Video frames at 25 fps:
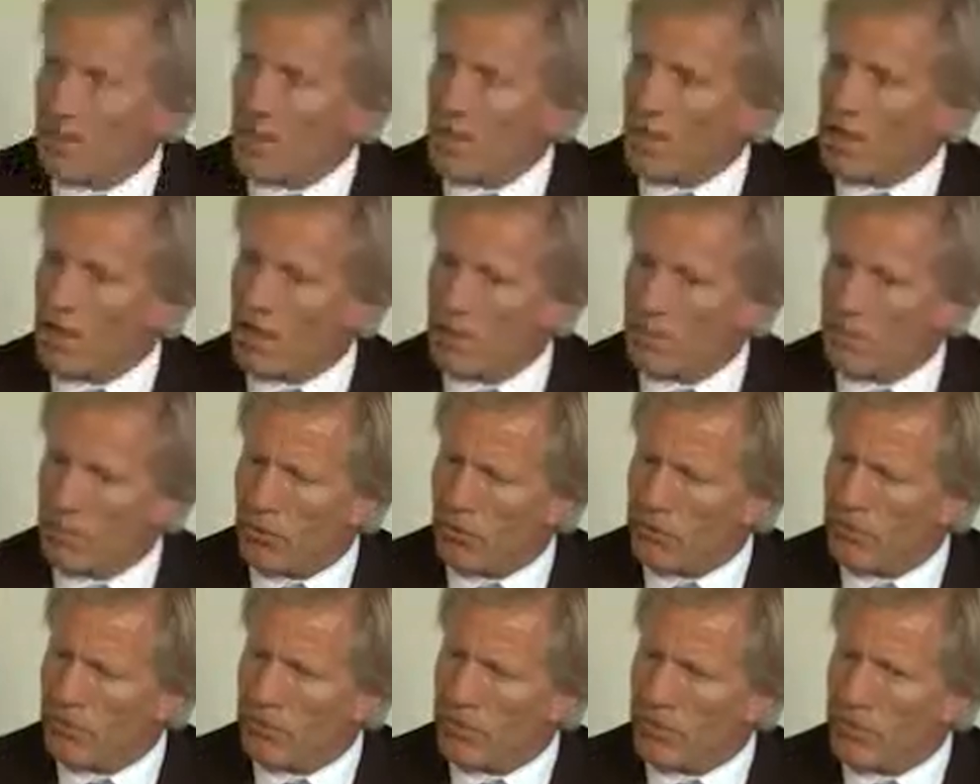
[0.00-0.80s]

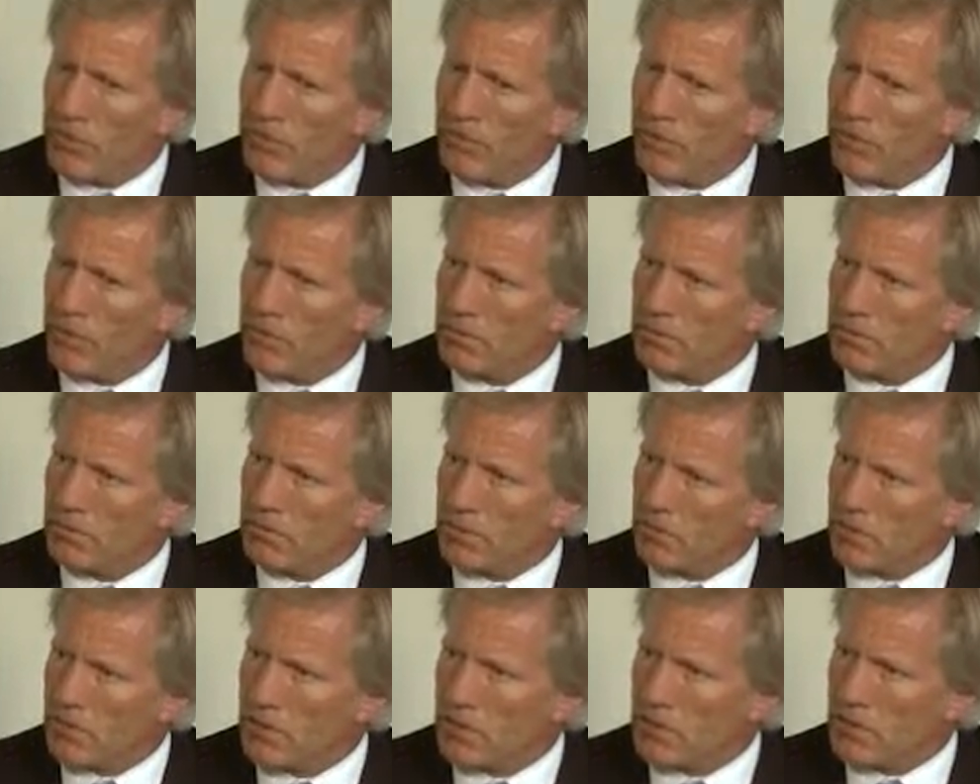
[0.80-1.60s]
But in the
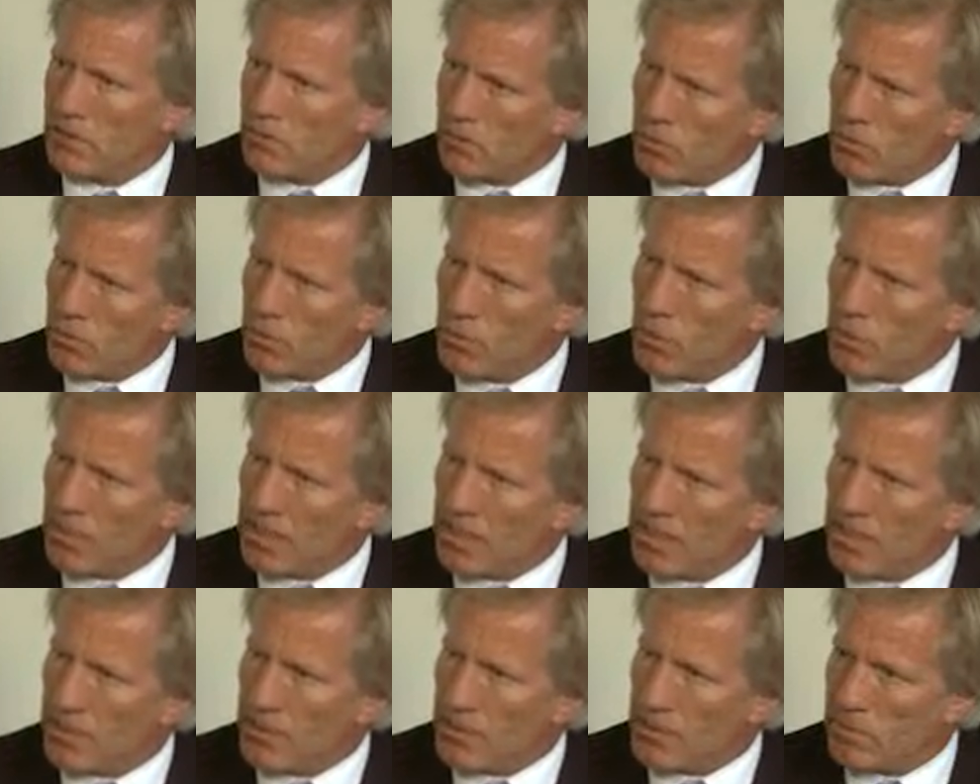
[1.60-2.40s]
recent 2
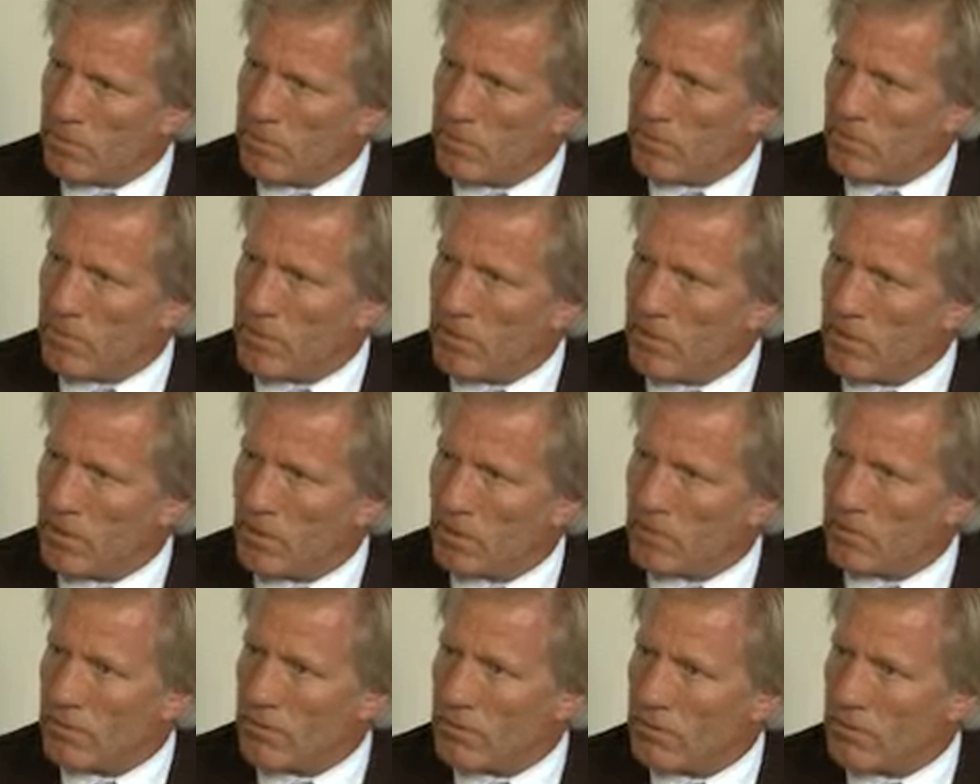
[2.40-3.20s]
years, we have
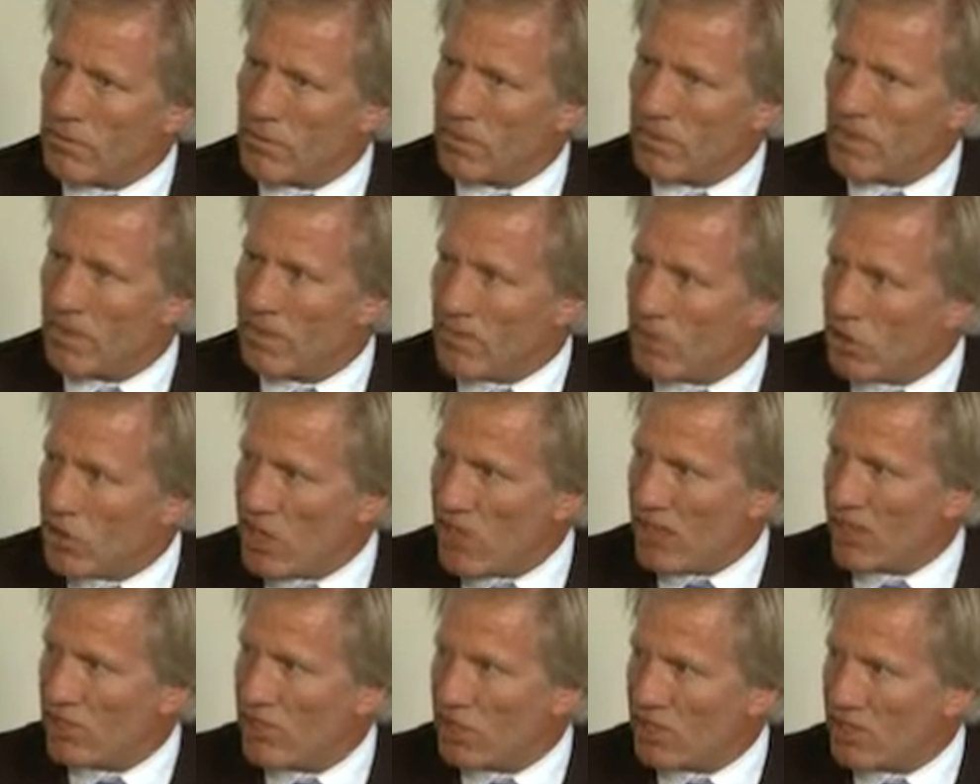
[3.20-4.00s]
started to see a
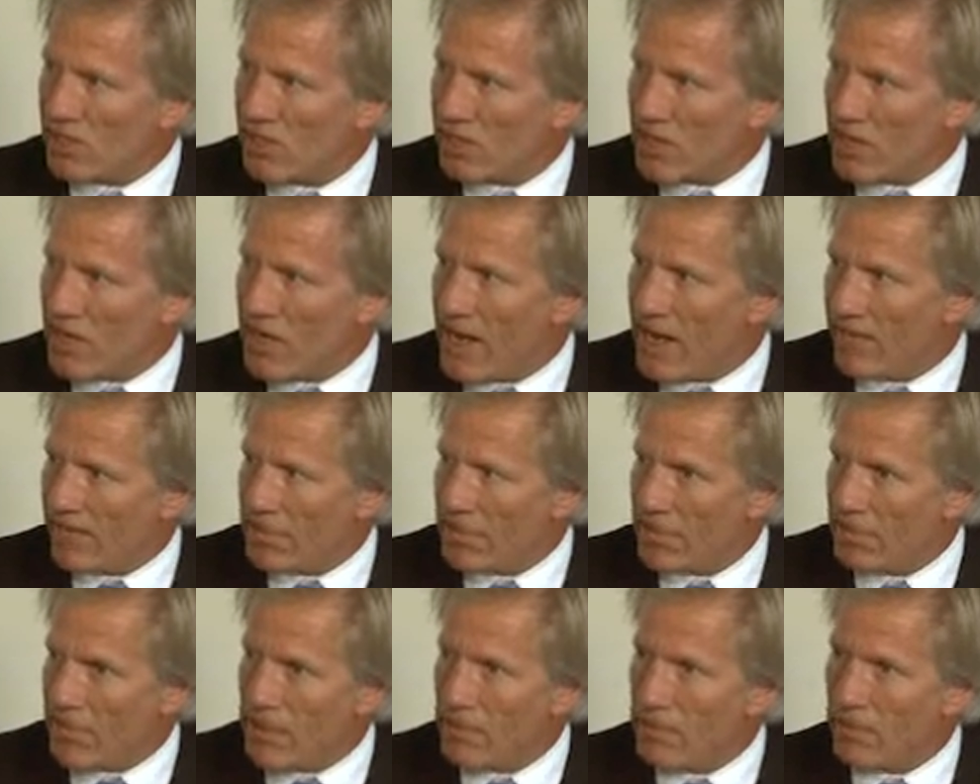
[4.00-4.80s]
change in this
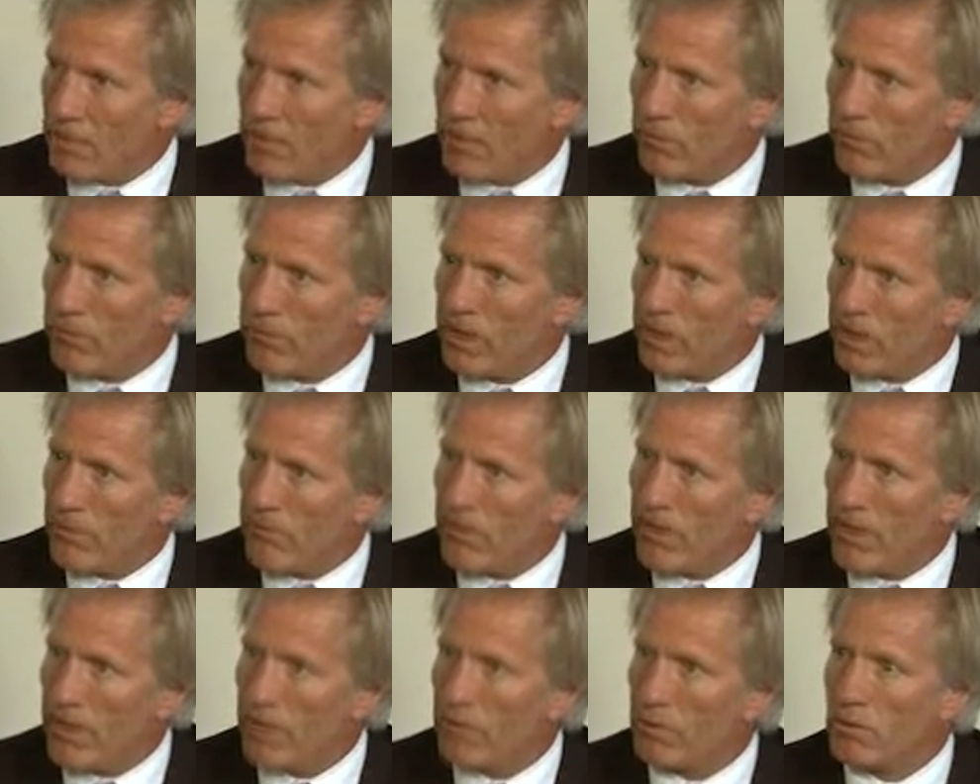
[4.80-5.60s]
landscape, and we have
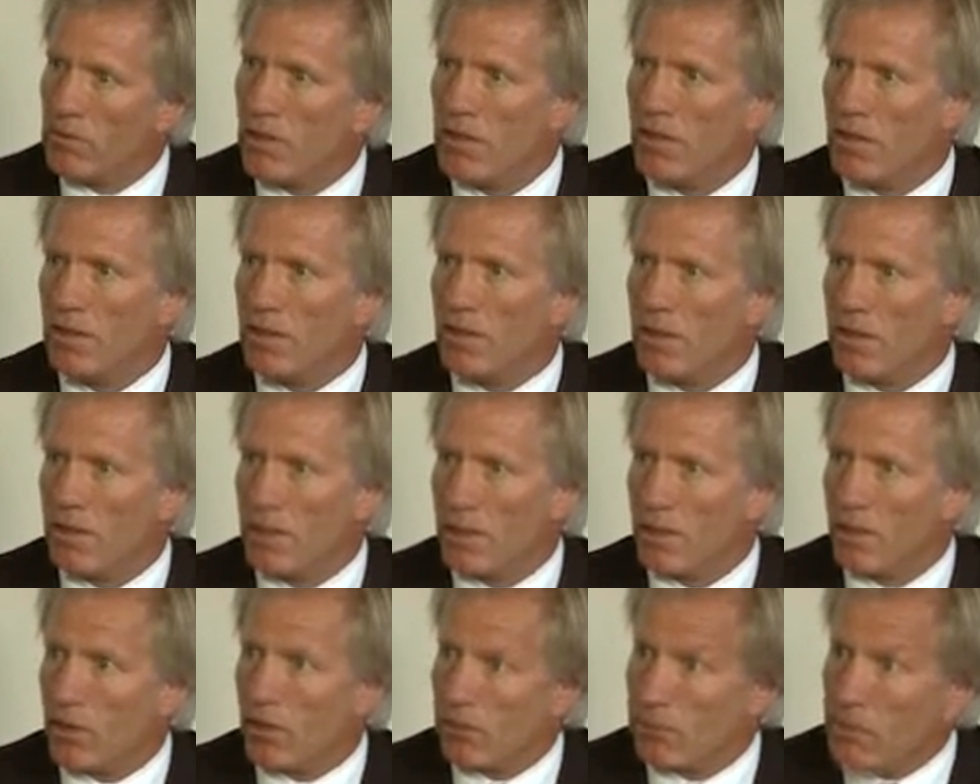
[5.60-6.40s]
now
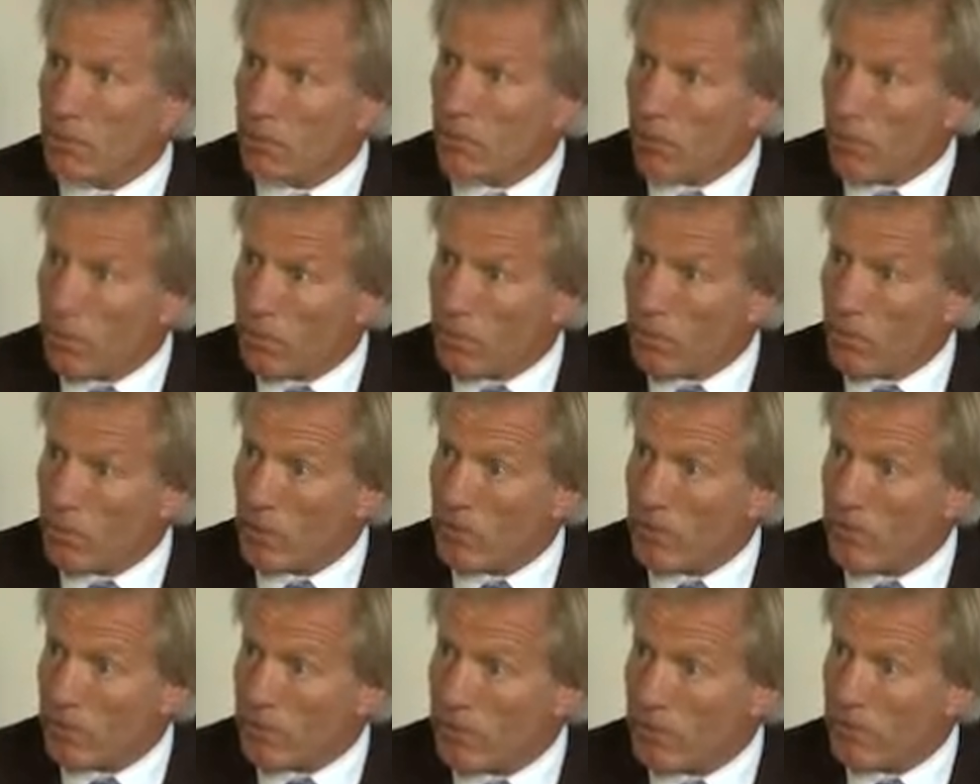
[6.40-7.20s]
over-the-top
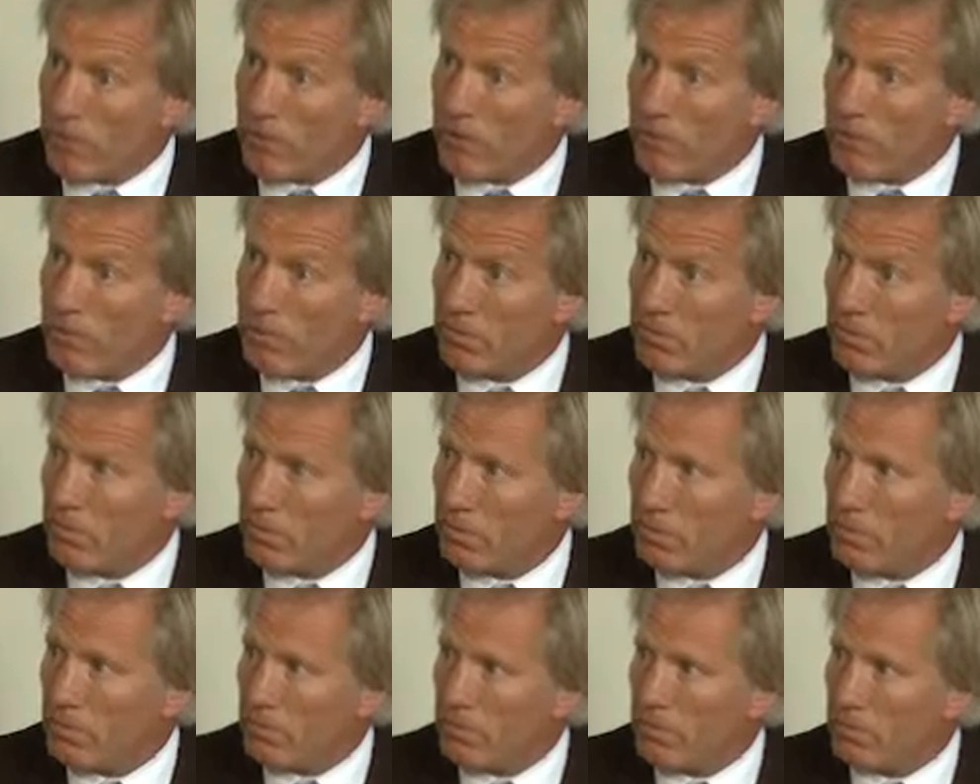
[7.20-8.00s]
content
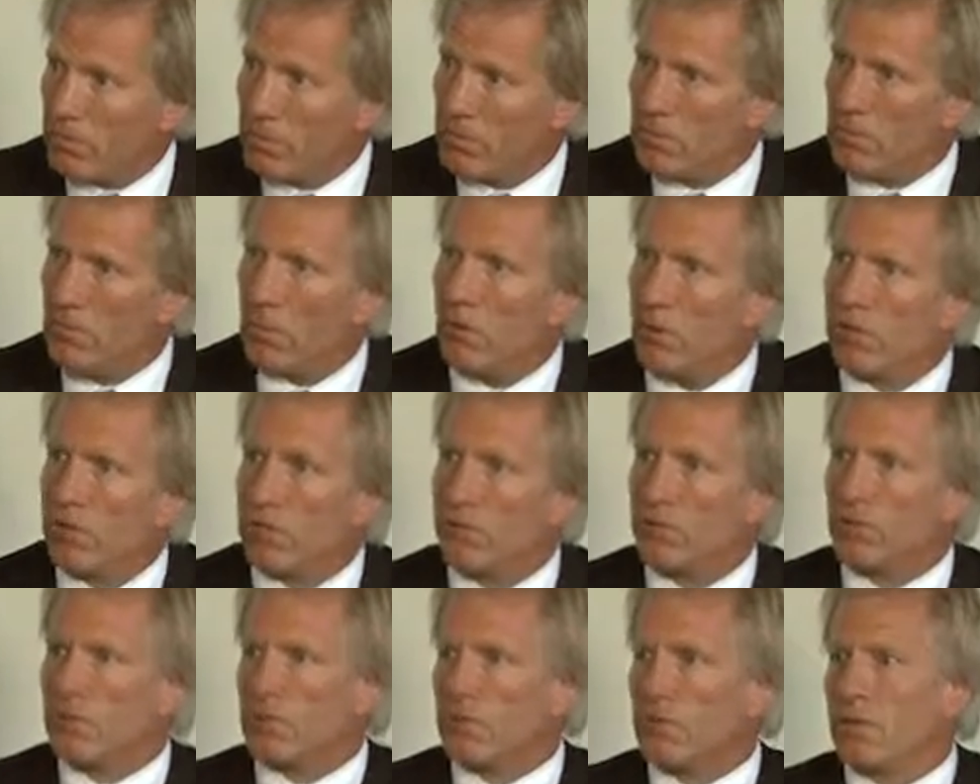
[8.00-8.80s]

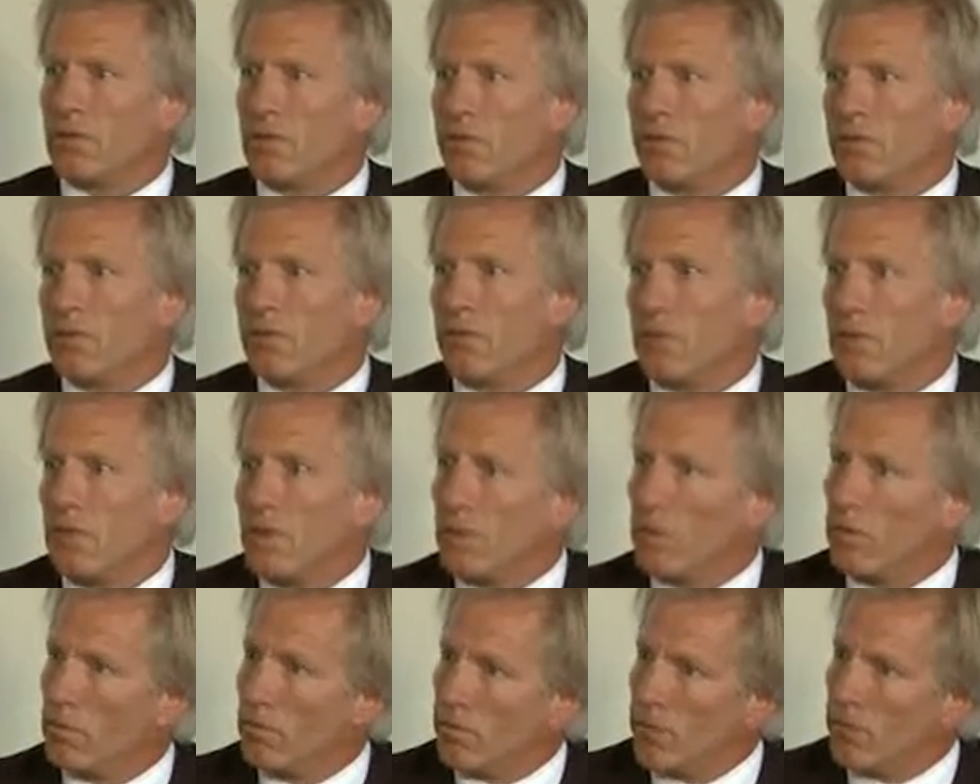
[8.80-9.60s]
offered
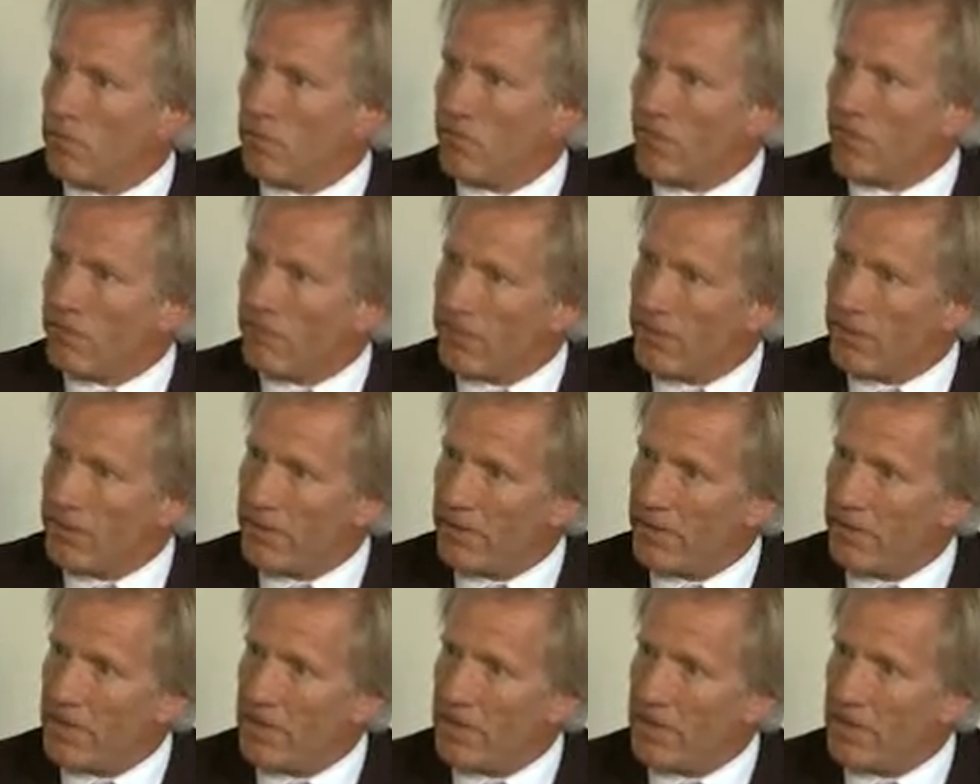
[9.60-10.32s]
over the net.